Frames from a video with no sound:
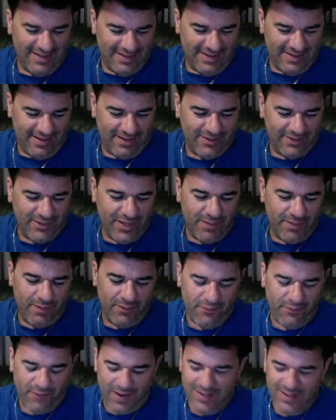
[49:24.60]
October
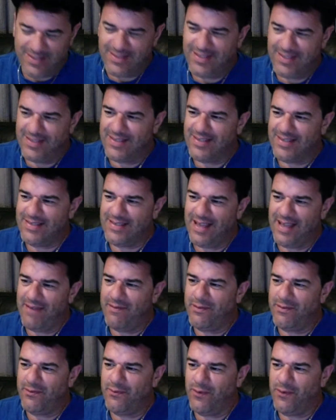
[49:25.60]
1st to the
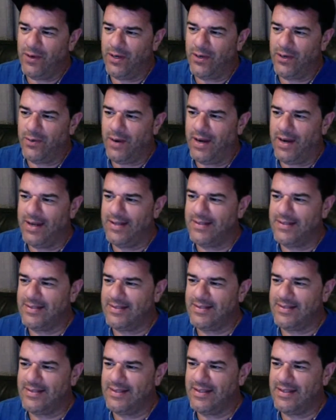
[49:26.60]
7th for
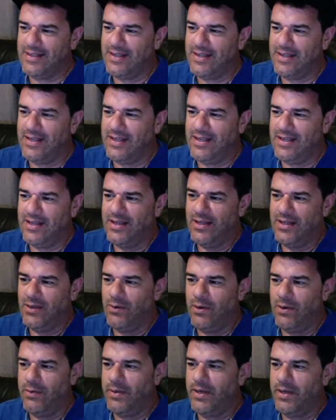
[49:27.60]
Aquarius.
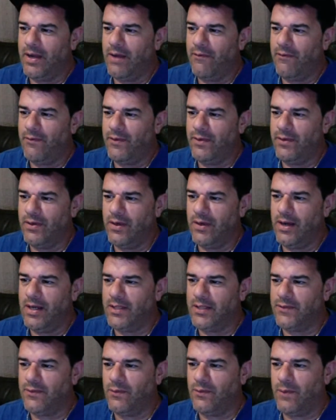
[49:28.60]
What do we got for you
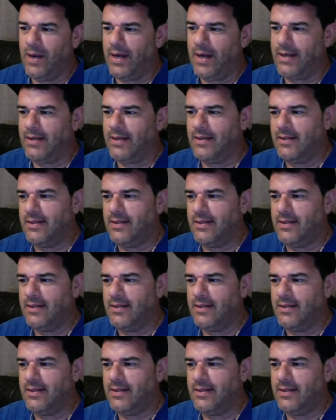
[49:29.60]
guys for work?